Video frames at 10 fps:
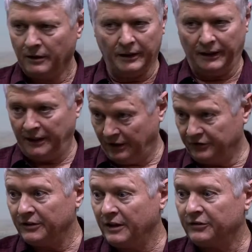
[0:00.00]
It is
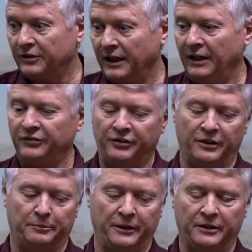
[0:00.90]
in this case
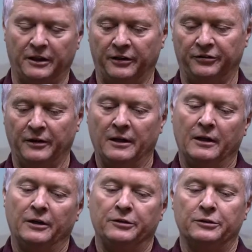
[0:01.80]
here because,
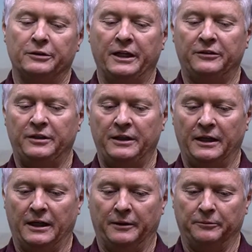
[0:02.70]
You get
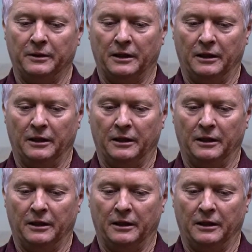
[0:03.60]
the